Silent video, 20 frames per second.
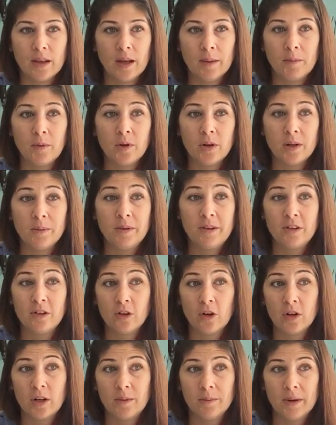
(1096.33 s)
I'm going to be
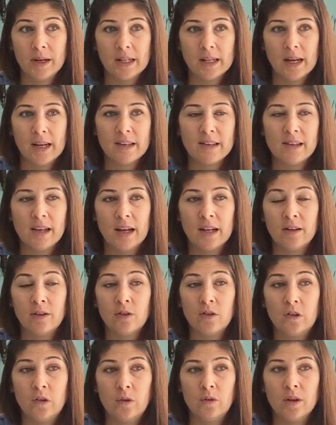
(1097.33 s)
starting my
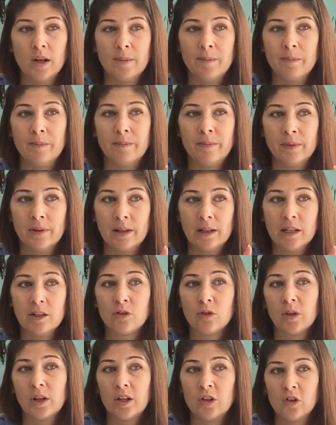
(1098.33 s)
Nystatin soon. I'm
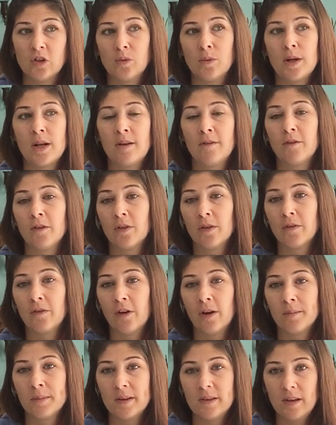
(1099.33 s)
literally just waiting for the
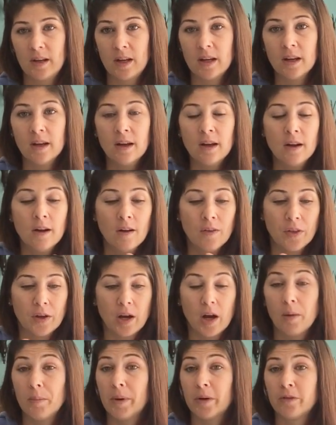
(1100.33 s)
pharmacy, the
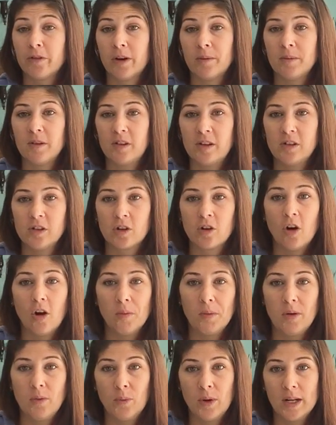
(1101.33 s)
compound pharmacy, to
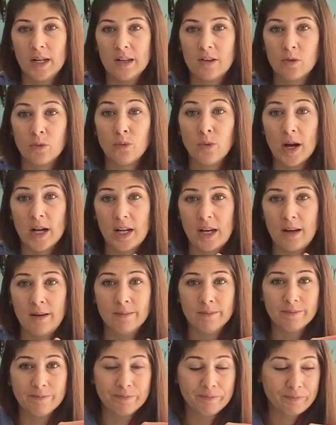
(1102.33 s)
call me when it's
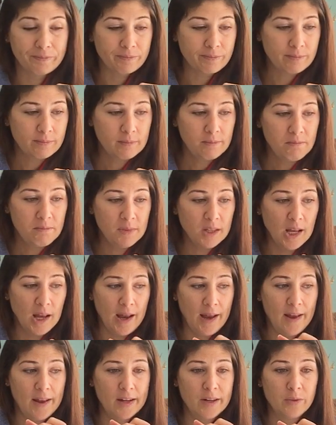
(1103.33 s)
ready.
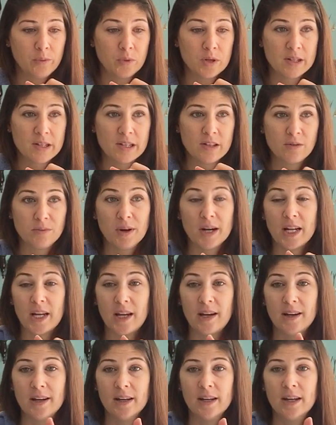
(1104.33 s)
And once it's
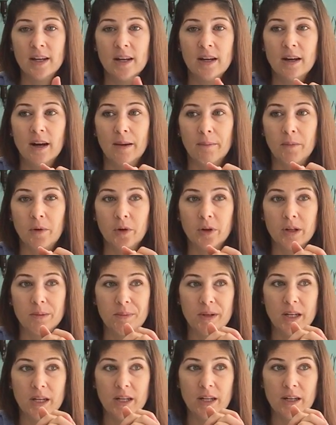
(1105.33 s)
ready, I'm going to
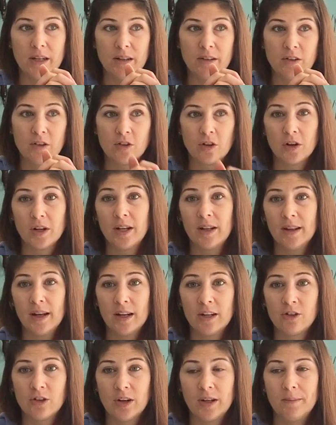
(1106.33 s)
be starting
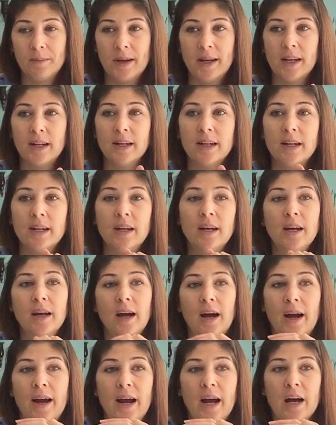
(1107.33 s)
that treatment.
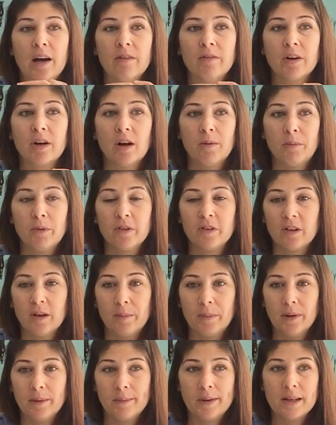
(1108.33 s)
I have a couple
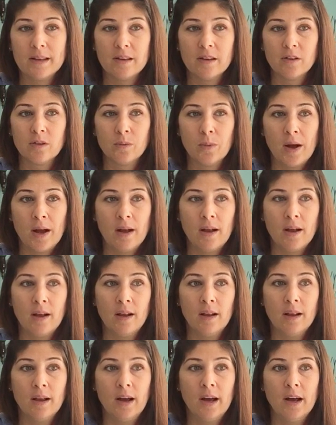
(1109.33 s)
supplements as
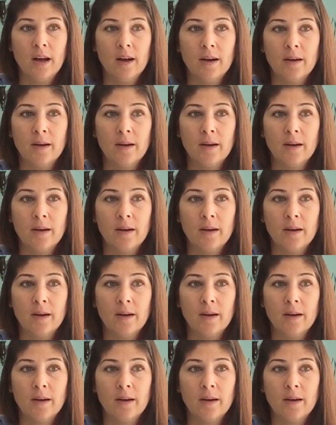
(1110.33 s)
well.